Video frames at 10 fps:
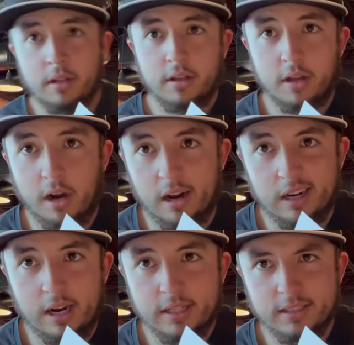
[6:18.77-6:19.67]
All right,
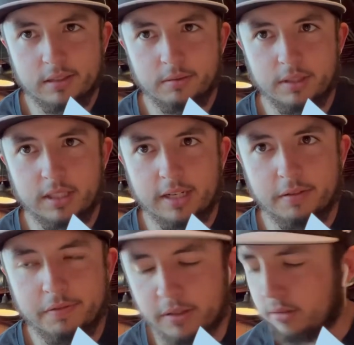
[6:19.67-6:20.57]
guys, just got
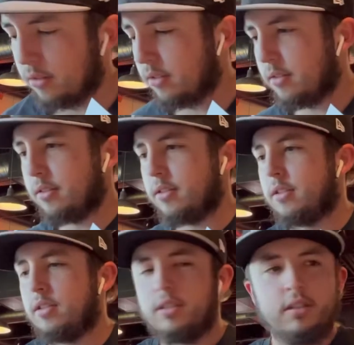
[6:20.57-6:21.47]
the Phil's.
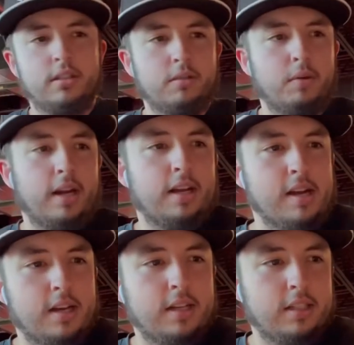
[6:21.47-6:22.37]
So what I
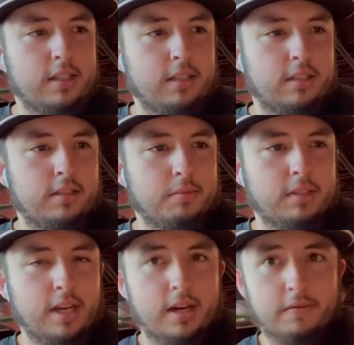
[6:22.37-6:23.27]
got is, this is some
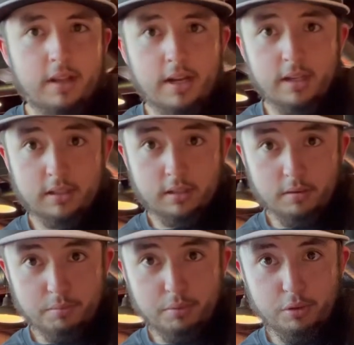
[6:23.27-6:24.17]
side of like
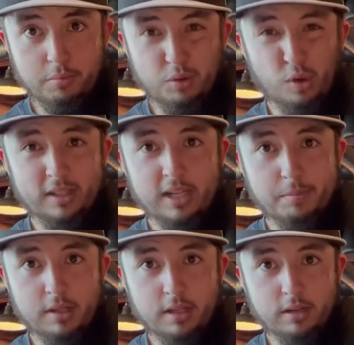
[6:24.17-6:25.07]
some pulled pork type
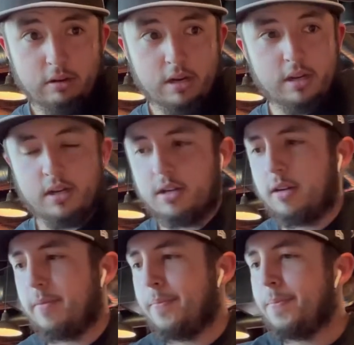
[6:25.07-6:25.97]
of thing right
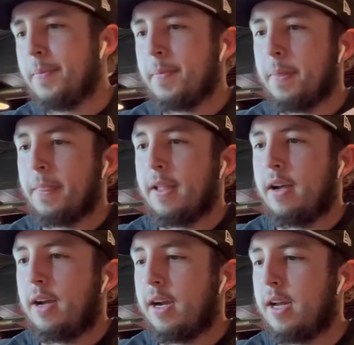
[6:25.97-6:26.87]

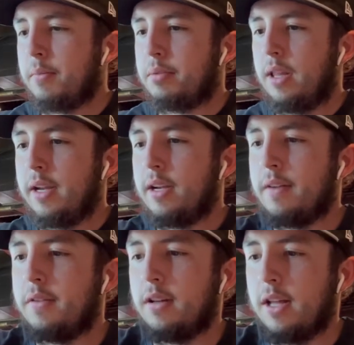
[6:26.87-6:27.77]
here. I got a plate
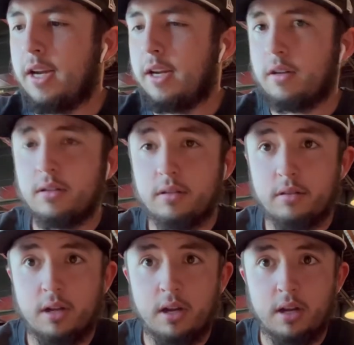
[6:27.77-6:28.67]
of their like,
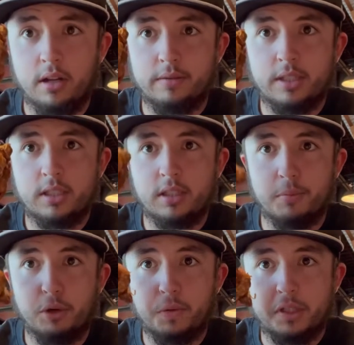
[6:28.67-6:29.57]
this is their
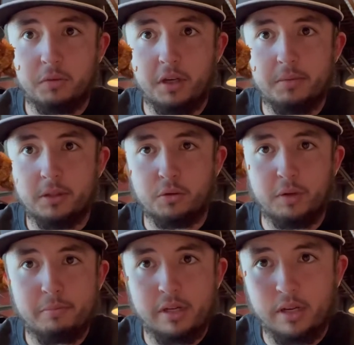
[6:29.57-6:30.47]
boneless ribs with
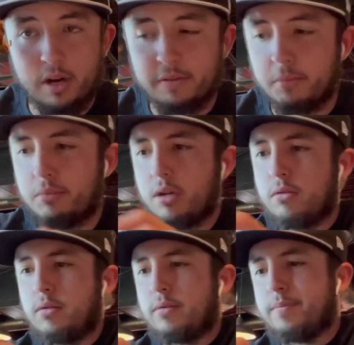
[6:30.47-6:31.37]
rib meat off the bone.